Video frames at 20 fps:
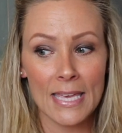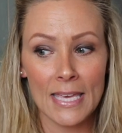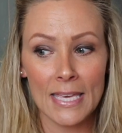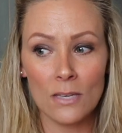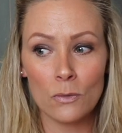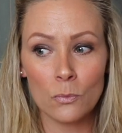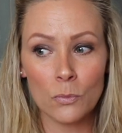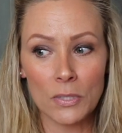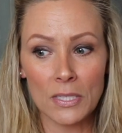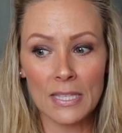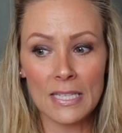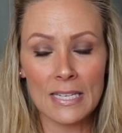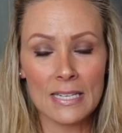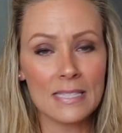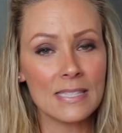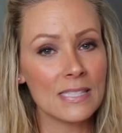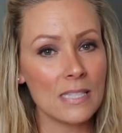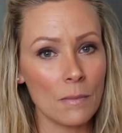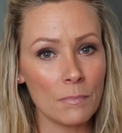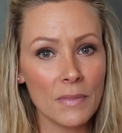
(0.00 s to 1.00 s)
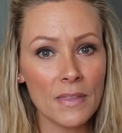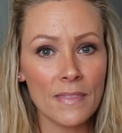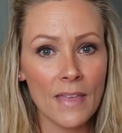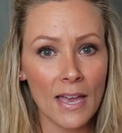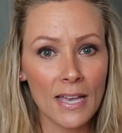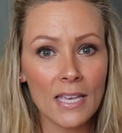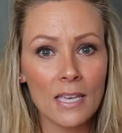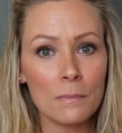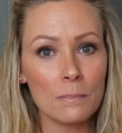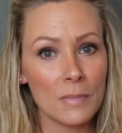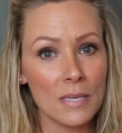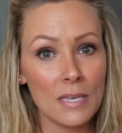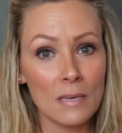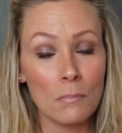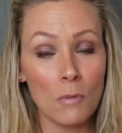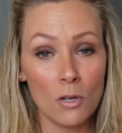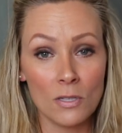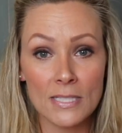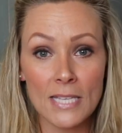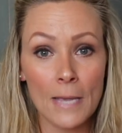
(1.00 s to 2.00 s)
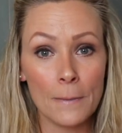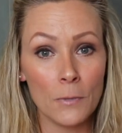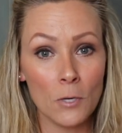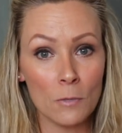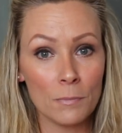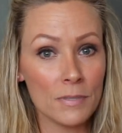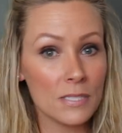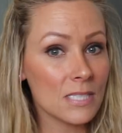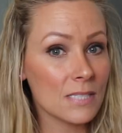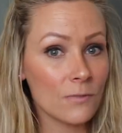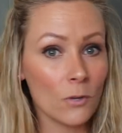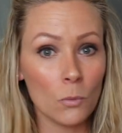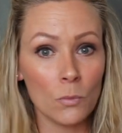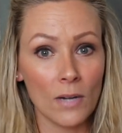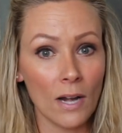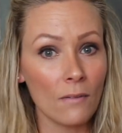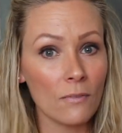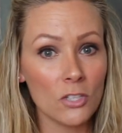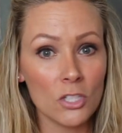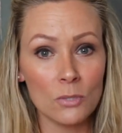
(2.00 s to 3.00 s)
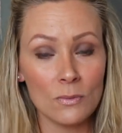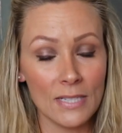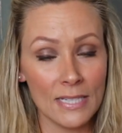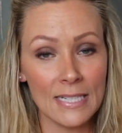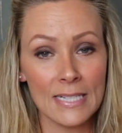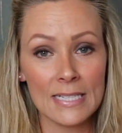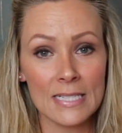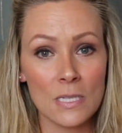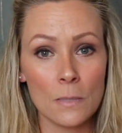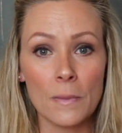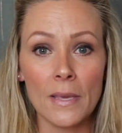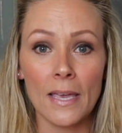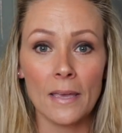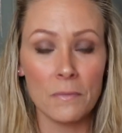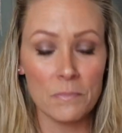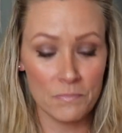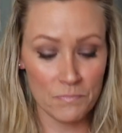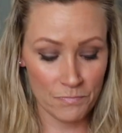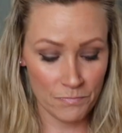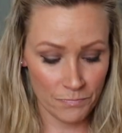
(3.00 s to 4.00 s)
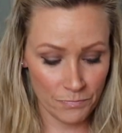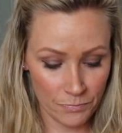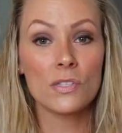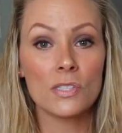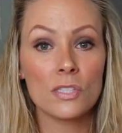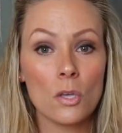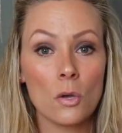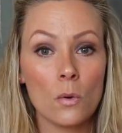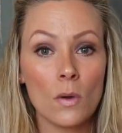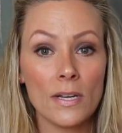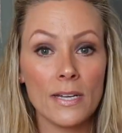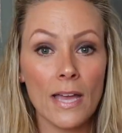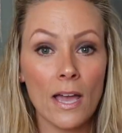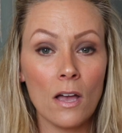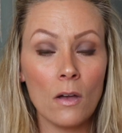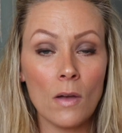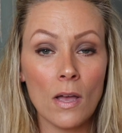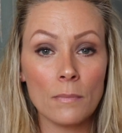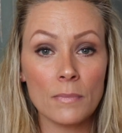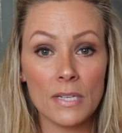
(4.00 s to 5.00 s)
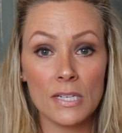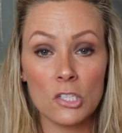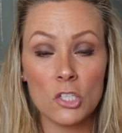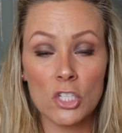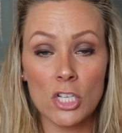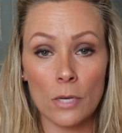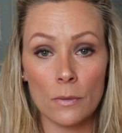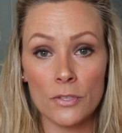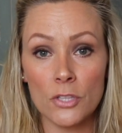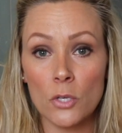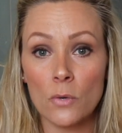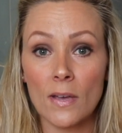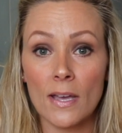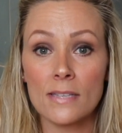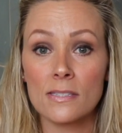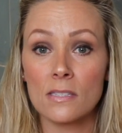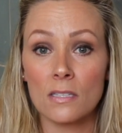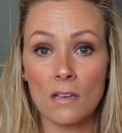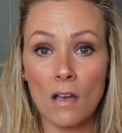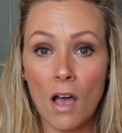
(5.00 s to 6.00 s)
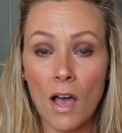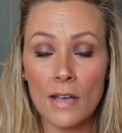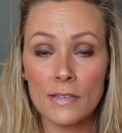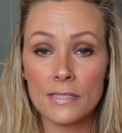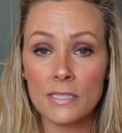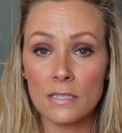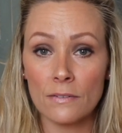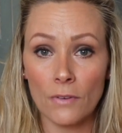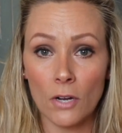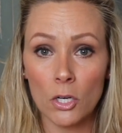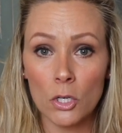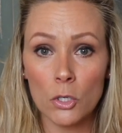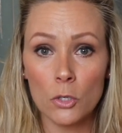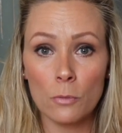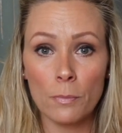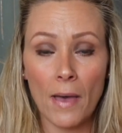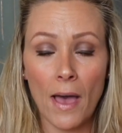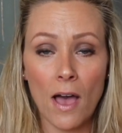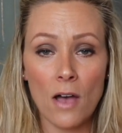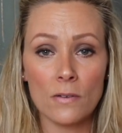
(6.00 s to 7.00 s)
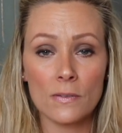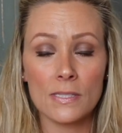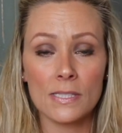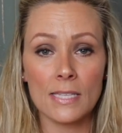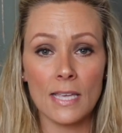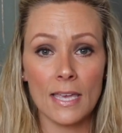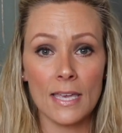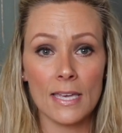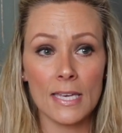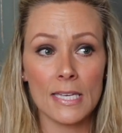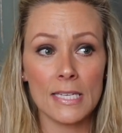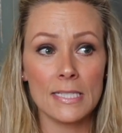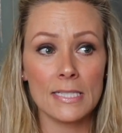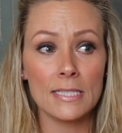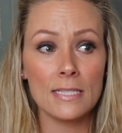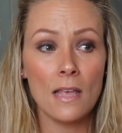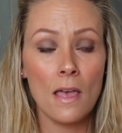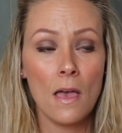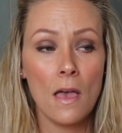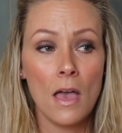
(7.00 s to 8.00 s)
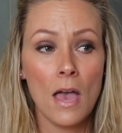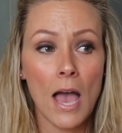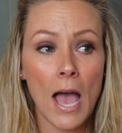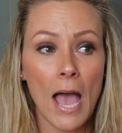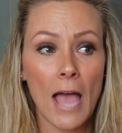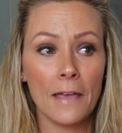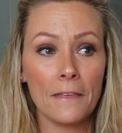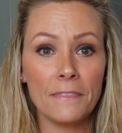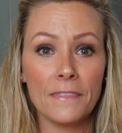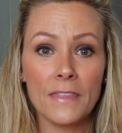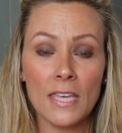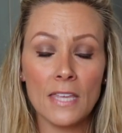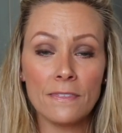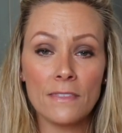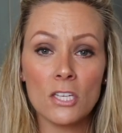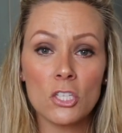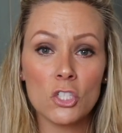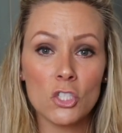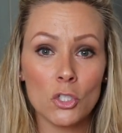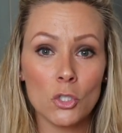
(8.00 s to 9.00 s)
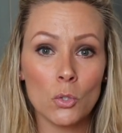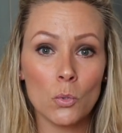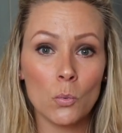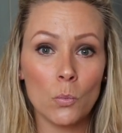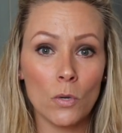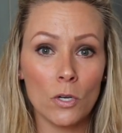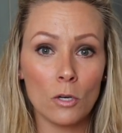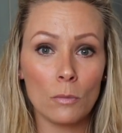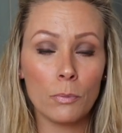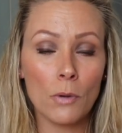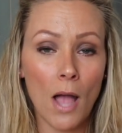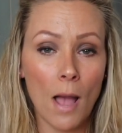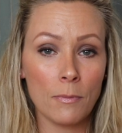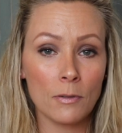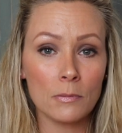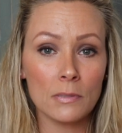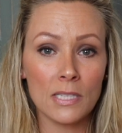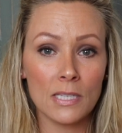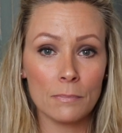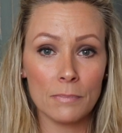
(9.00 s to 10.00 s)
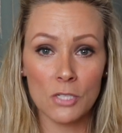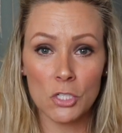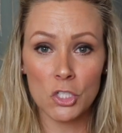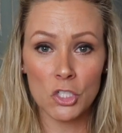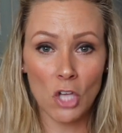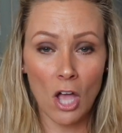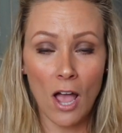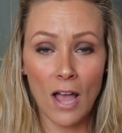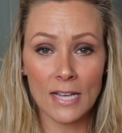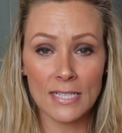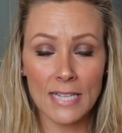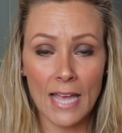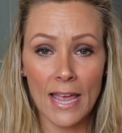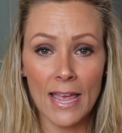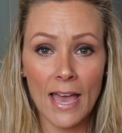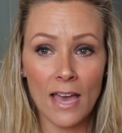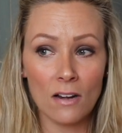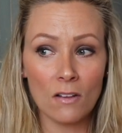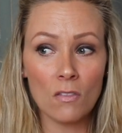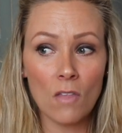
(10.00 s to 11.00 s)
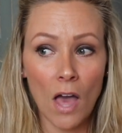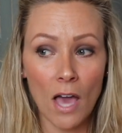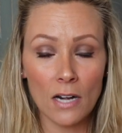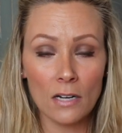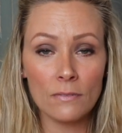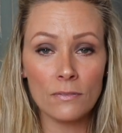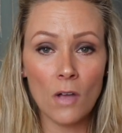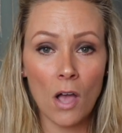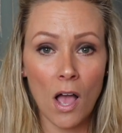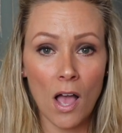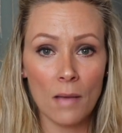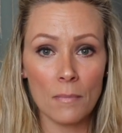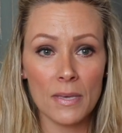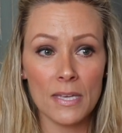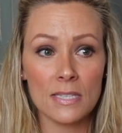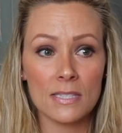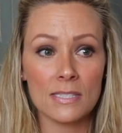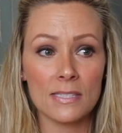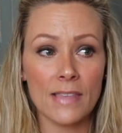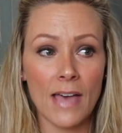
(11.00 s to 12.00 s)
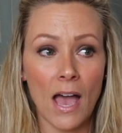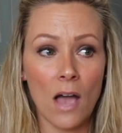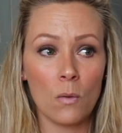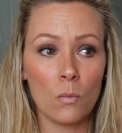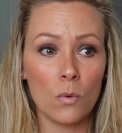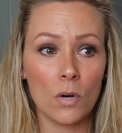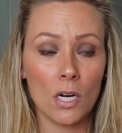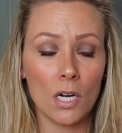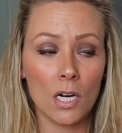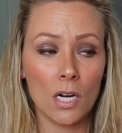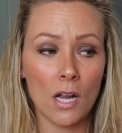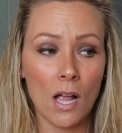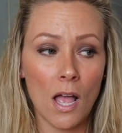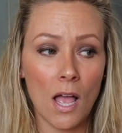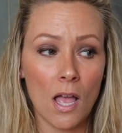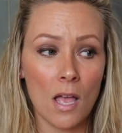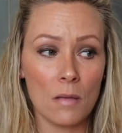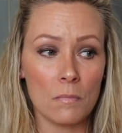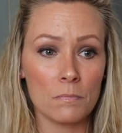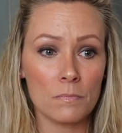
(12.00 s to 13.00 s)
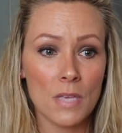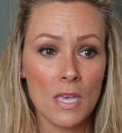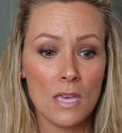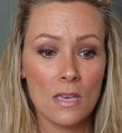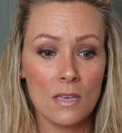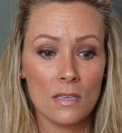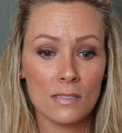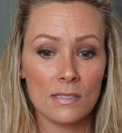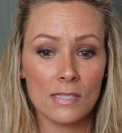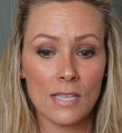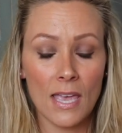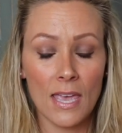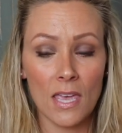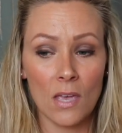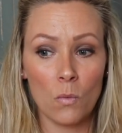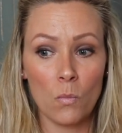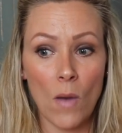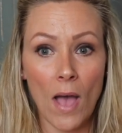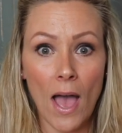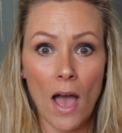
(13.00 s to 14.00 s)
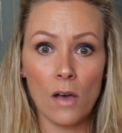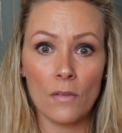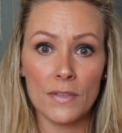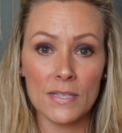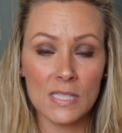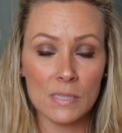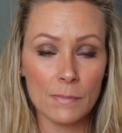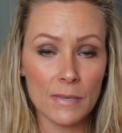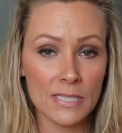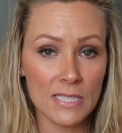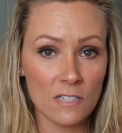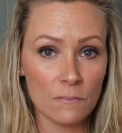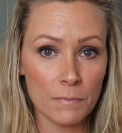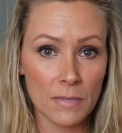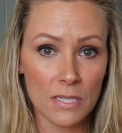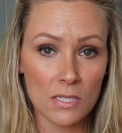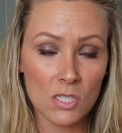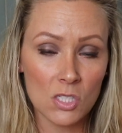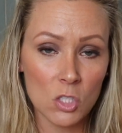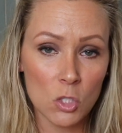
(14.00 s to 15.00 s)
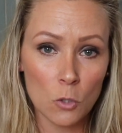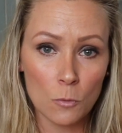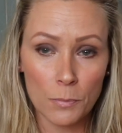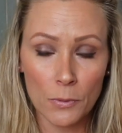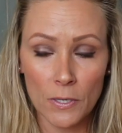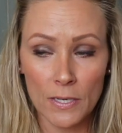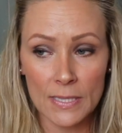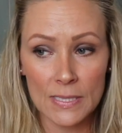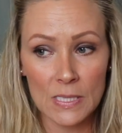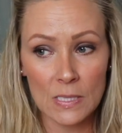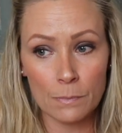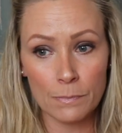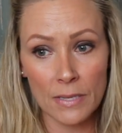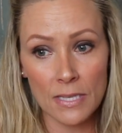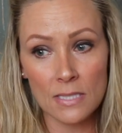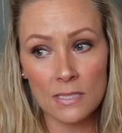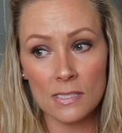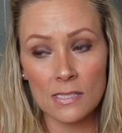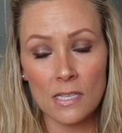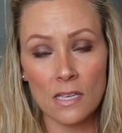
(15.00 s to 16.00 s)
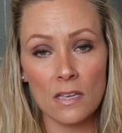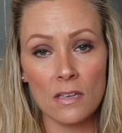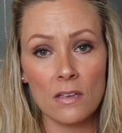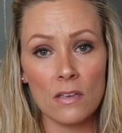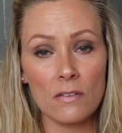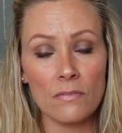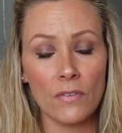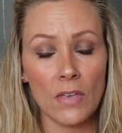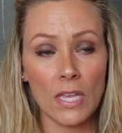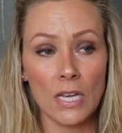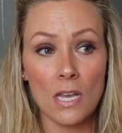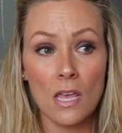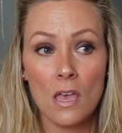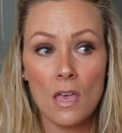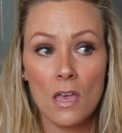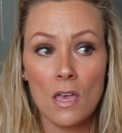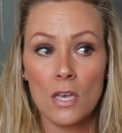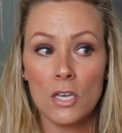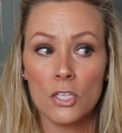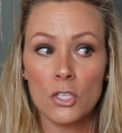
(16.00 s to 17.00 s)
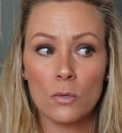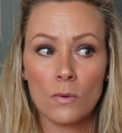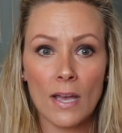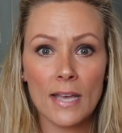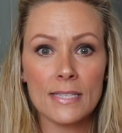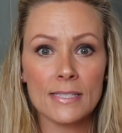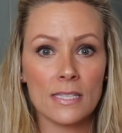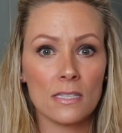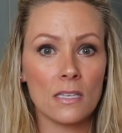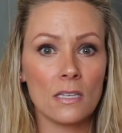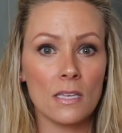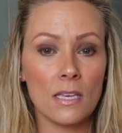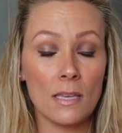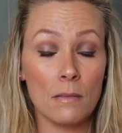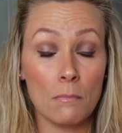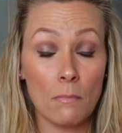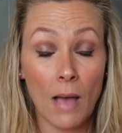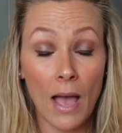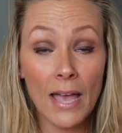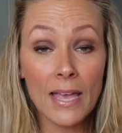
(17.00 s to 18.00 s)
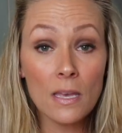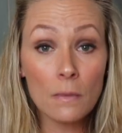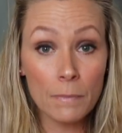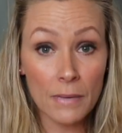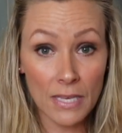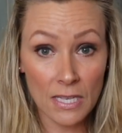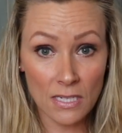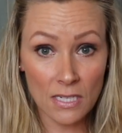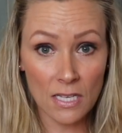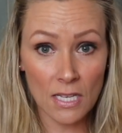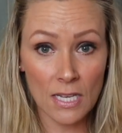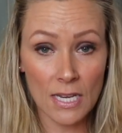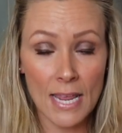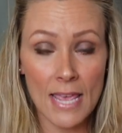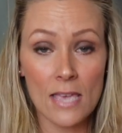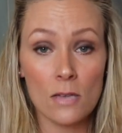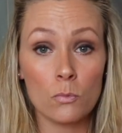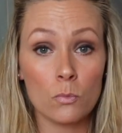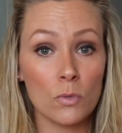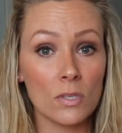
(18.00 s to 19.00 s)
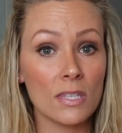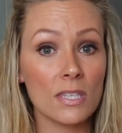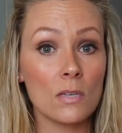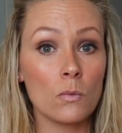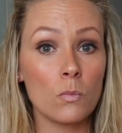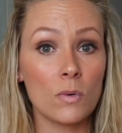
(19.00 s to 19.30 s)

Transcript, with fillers: it really is something that can be multi-purpose for whatever you need it to be. So now I'm going to share with you guys the cost of our hoop house and I think that you will probably be shocked. I had a lot of comments that were um, saying, wow, this must have been super expensive and you guys, in my opinion, it really